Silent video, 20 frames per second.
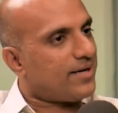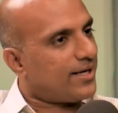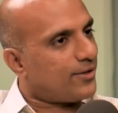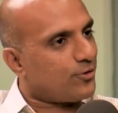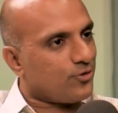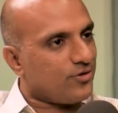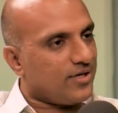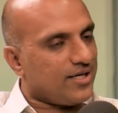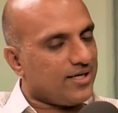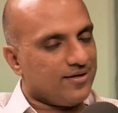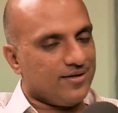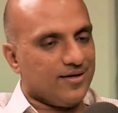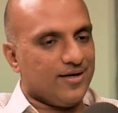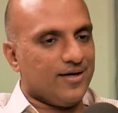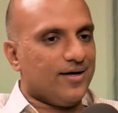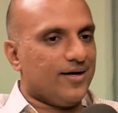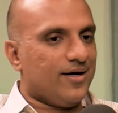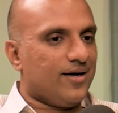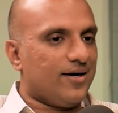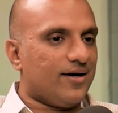that bank only.
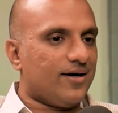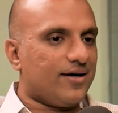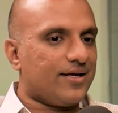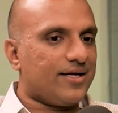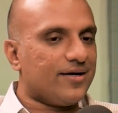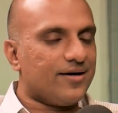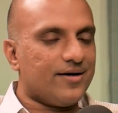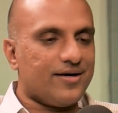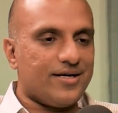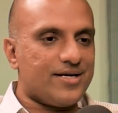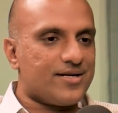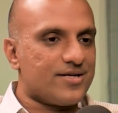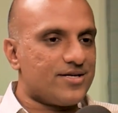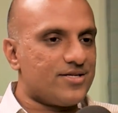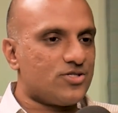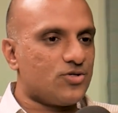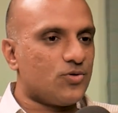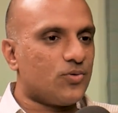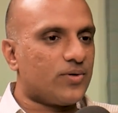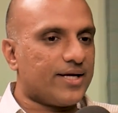Here
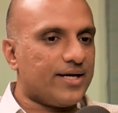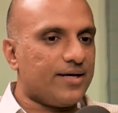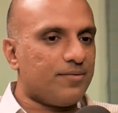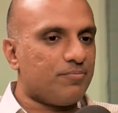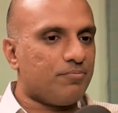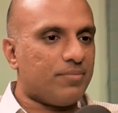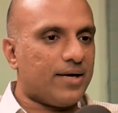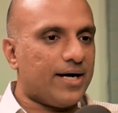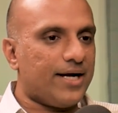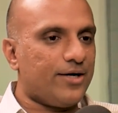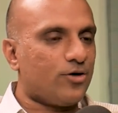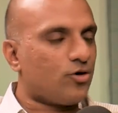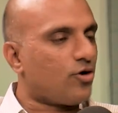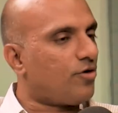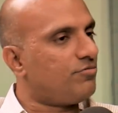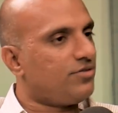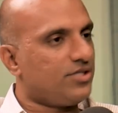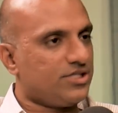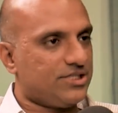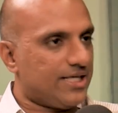it is, you can buy
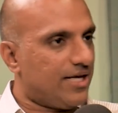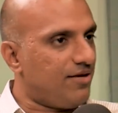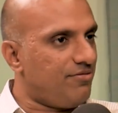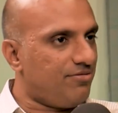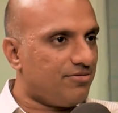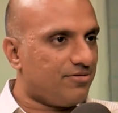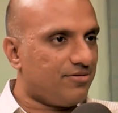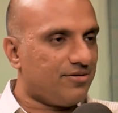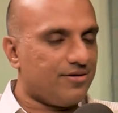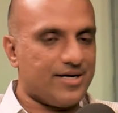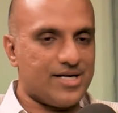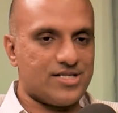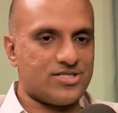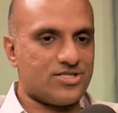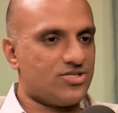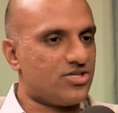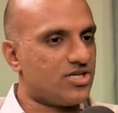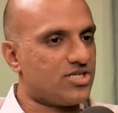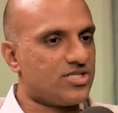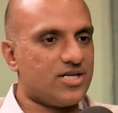it off the shelf.
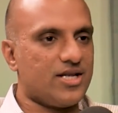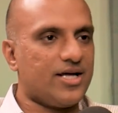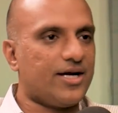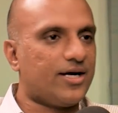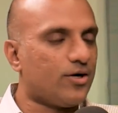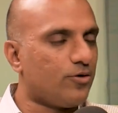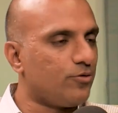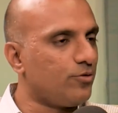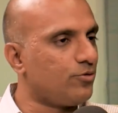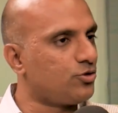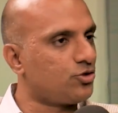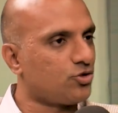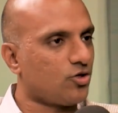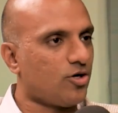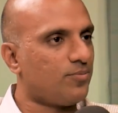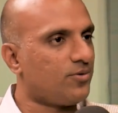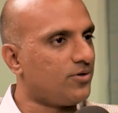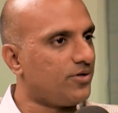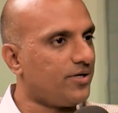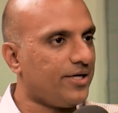It's just like how you
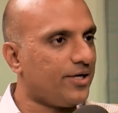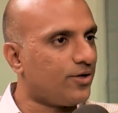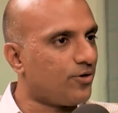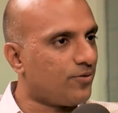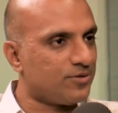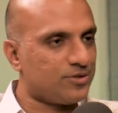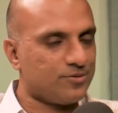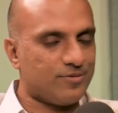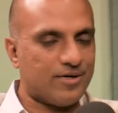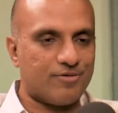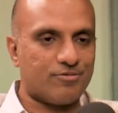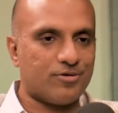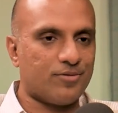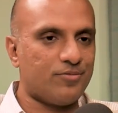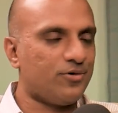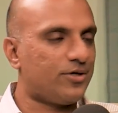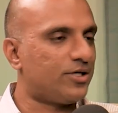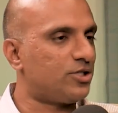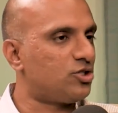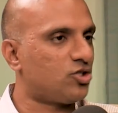shop on an e-commerce
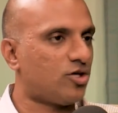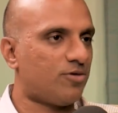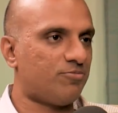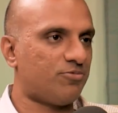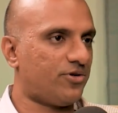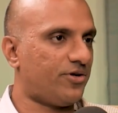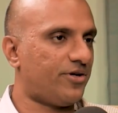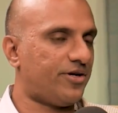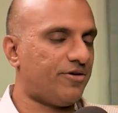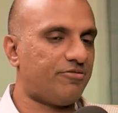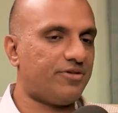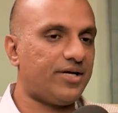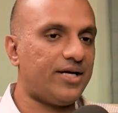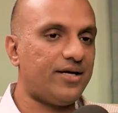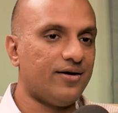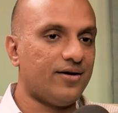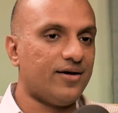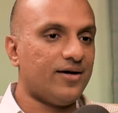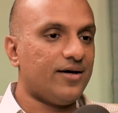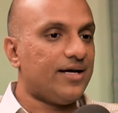platform. You can shop for your
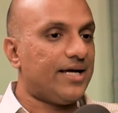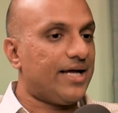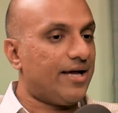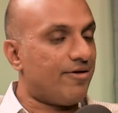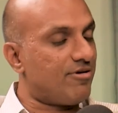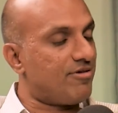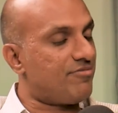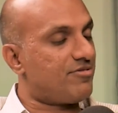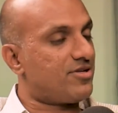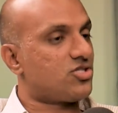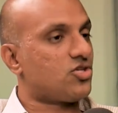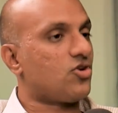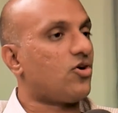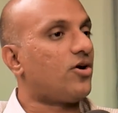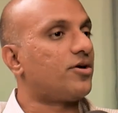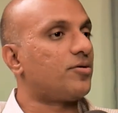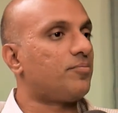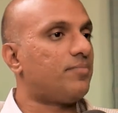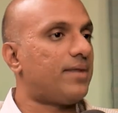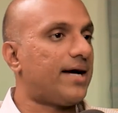FD. Even if
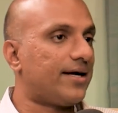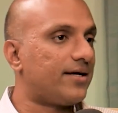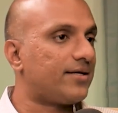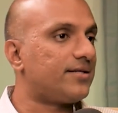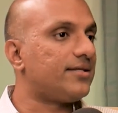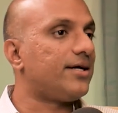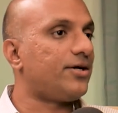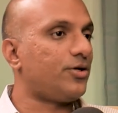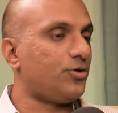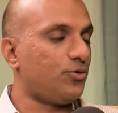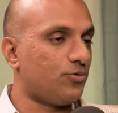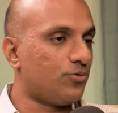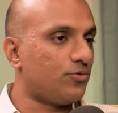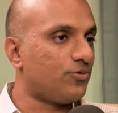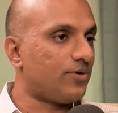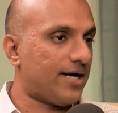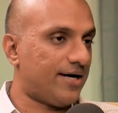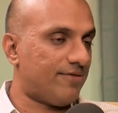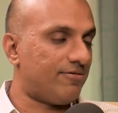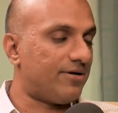it's not a bank that
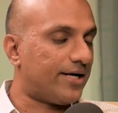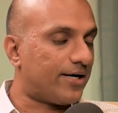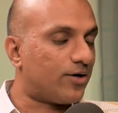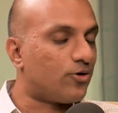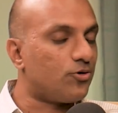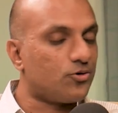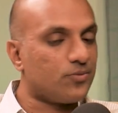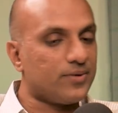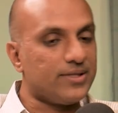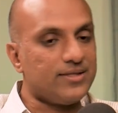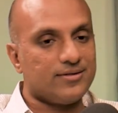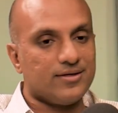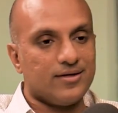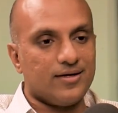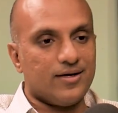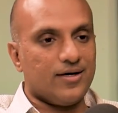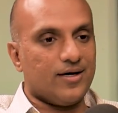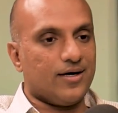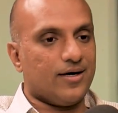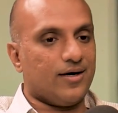you have an account
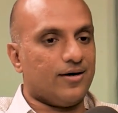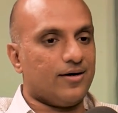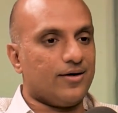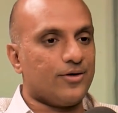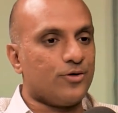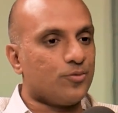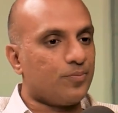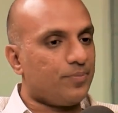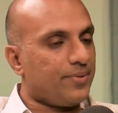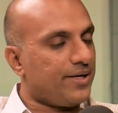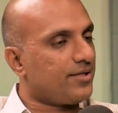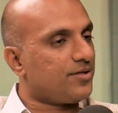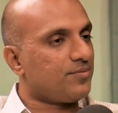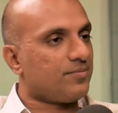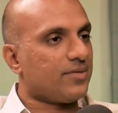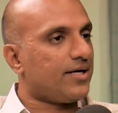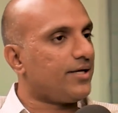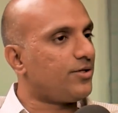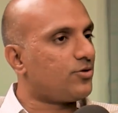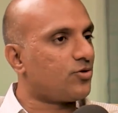with, you pay
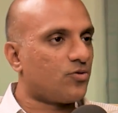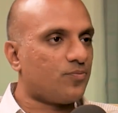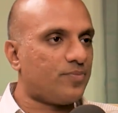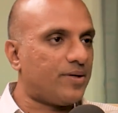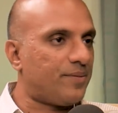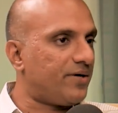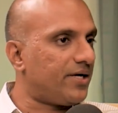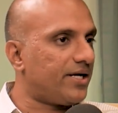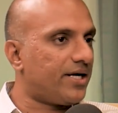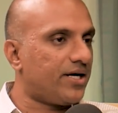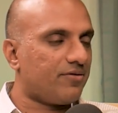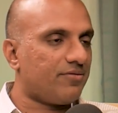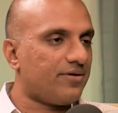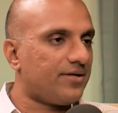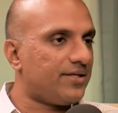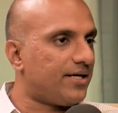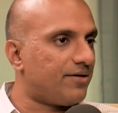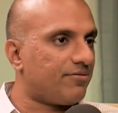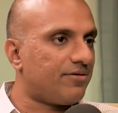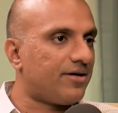the money through a payment
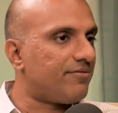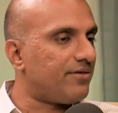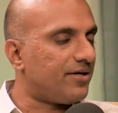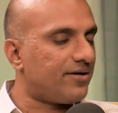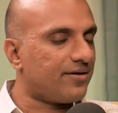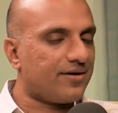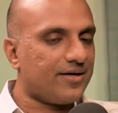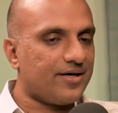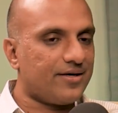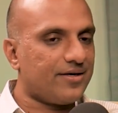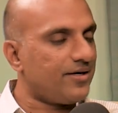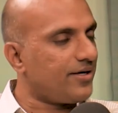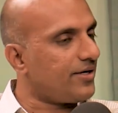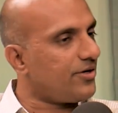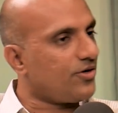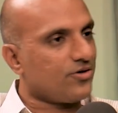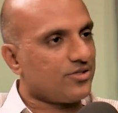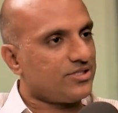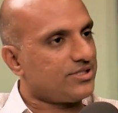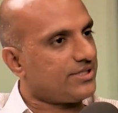gateway that we have
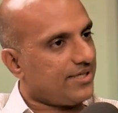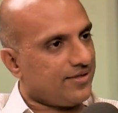integrated and you're